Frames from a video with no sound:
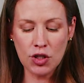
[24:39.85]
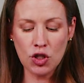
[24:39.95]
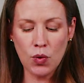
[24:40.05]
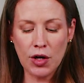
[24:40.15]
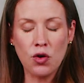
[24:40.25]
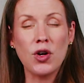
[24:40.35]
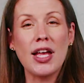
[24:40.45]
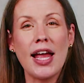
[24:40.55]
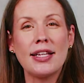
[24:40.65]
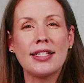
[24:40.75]
So it
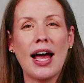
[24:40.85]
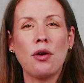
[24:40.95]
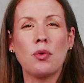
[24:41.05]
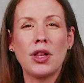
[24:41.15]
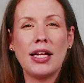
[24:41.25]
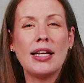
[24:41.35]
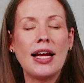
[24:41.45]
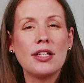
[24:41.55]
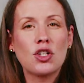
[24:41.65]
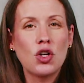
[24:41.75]
creates that really
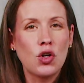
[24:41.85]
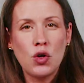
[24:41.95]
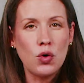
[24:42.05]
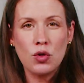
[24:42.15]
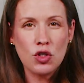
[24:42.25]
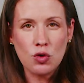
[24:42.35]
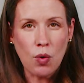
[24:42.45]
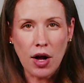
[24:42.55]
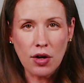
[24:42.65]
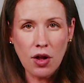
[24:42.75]
nice cocoon
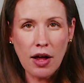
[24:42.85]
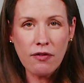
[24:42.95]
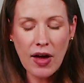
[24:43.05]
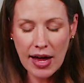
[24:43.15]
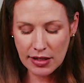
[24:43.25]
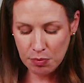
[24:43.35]
swaddle effect.